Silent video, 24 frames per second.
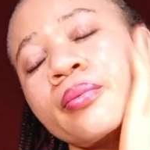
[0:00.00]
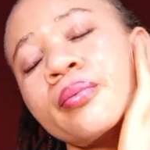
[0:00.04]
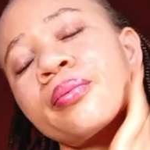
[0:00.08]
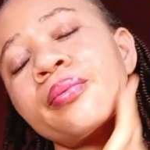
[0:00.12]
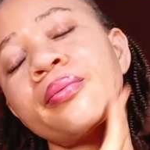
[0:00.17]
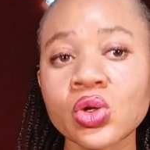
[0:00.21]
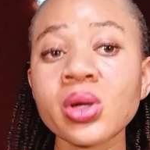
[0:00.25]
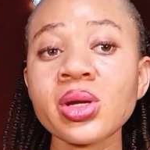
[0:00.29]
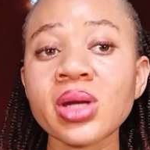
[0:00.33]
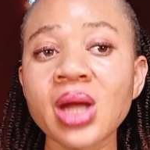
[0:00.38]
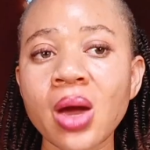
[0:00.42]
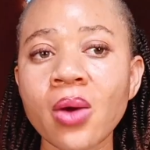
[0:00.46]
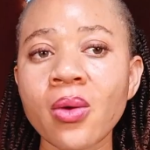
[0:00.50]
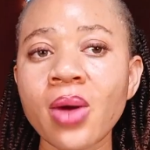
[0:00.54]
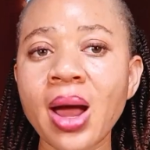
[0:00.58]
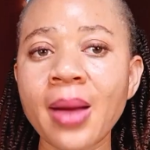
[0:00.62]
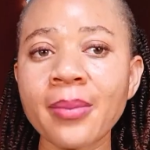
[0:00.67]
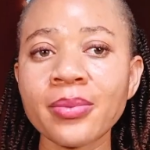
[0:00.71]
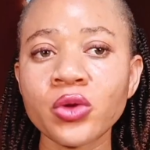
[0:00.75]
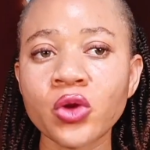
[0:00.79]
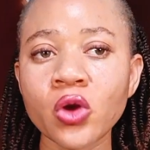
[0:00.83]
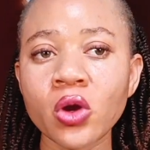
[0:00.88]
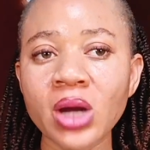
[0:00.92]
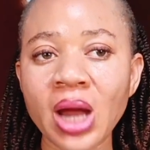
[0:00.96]
So now
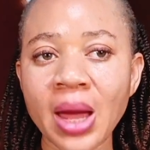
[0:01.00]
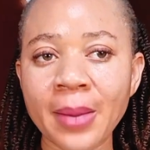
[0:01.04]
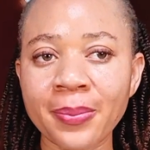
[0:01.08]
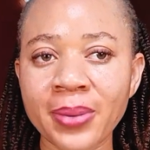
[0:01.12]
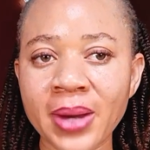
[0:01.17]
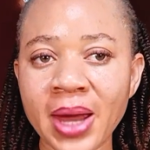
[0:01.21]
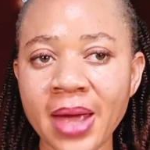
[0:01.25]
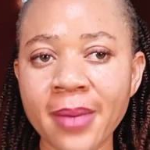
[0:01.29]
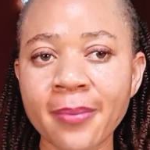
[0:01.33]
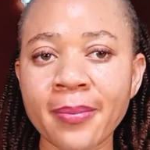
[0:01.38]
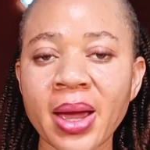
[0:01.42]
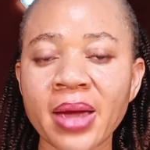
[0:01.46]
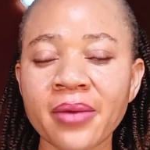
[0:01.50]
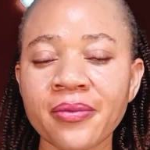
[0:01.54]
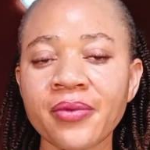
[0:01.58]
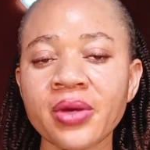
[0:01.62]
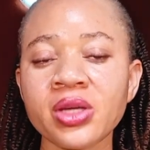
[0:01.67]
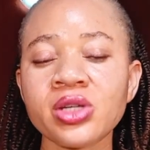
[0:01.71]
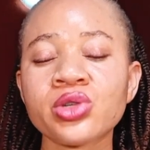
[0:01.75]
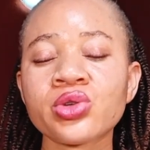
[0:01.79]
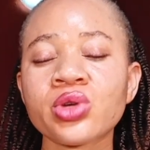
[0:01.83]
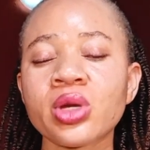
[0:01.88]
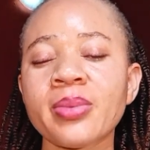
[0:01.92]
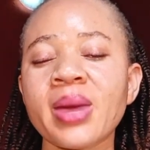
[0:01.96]
I'm done applying my
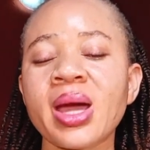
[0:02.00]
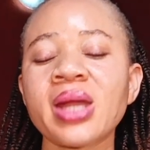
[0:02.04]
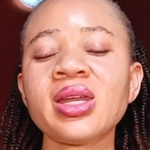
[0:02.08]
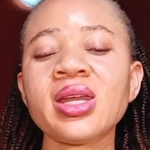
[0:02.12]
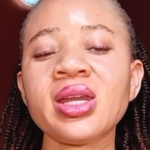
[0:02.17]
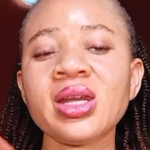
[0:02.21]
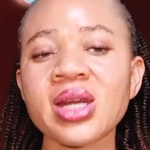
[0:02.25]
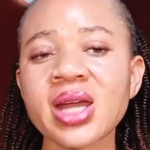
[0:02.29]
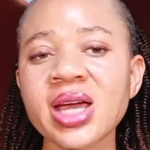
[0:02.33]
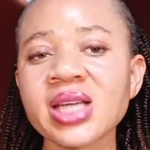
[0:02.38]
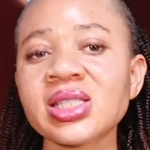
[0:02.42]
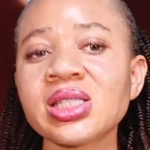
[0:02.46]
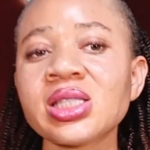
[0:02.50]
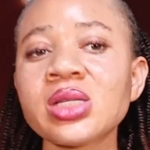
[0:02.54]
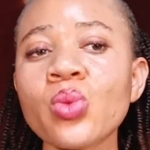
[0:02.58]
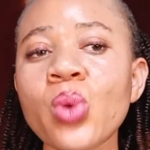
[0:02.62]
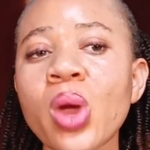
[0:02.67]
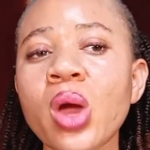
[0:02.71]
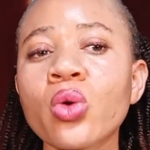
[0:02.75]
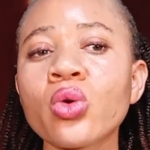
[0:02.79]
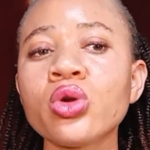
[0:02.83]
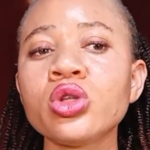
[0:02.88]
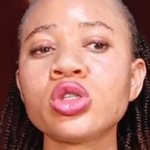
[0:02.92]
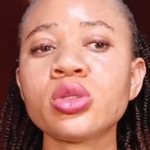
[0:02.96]
face cream, and the next thing we
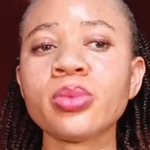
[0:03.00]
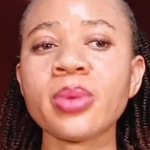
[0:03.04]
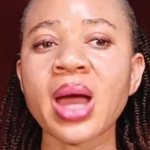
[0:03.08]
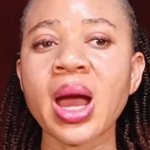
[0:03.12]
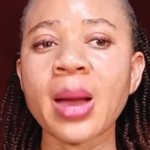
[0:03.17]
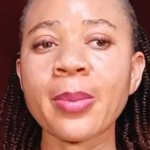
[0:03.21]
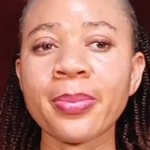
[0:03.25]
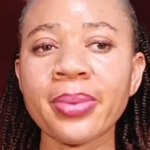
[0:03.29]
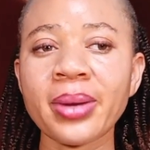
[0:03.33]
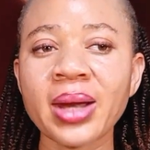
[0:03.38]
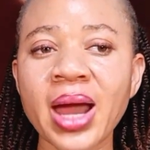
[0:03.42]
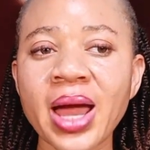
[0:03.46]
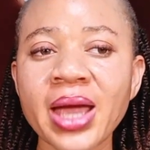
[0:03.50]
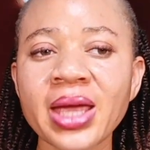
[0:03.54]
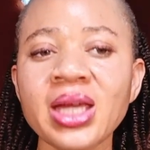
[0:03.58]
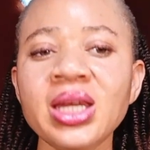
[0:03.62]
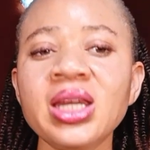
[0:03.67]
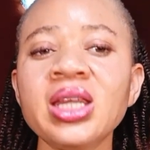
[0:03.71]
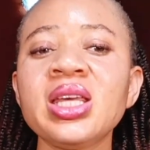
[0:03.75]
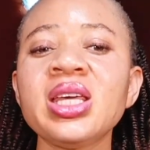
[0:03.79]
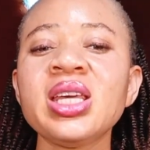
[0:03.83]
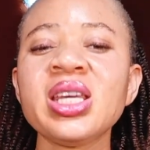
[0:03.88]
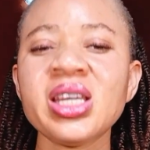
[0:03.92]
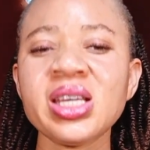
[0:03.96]
are going to be
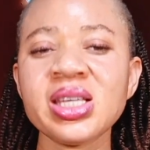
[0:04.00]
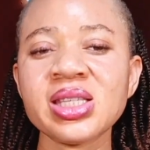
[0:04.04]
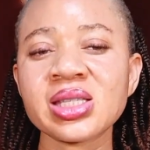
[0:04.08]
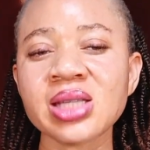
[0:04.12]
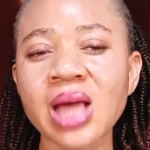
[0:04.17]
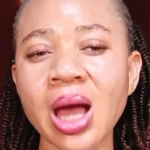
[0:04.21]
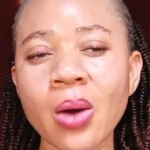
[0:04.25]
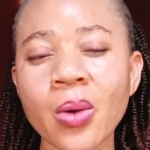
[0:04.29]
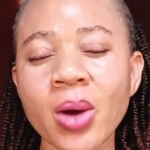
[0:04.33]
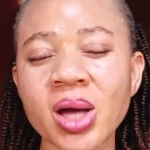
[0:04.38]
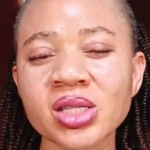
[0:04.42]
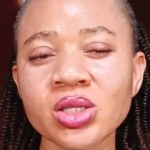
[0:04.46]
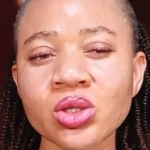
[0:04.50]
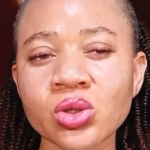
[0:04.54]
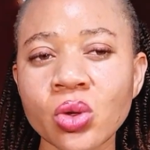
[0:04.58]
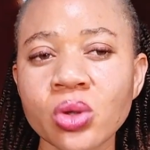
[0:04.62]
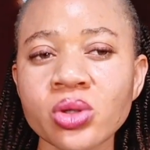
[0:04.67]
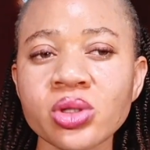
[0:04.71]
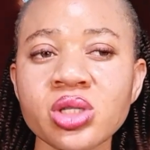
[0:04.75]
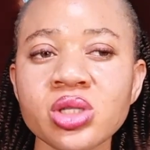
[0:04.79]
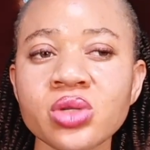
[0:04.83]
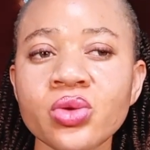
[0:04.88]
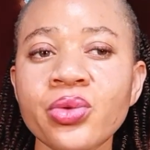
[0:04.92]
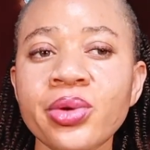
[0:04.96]
applying is our
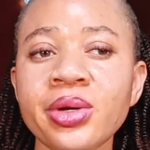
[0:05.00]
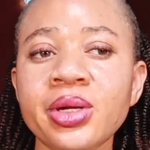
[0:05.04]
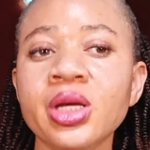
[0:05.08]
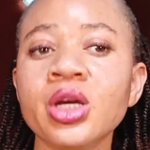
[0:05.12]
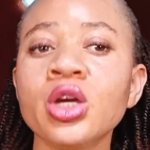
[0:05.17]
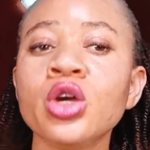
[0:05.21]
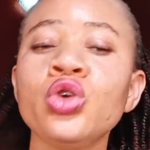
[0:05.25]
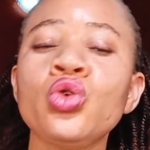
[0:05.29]
sunscreen.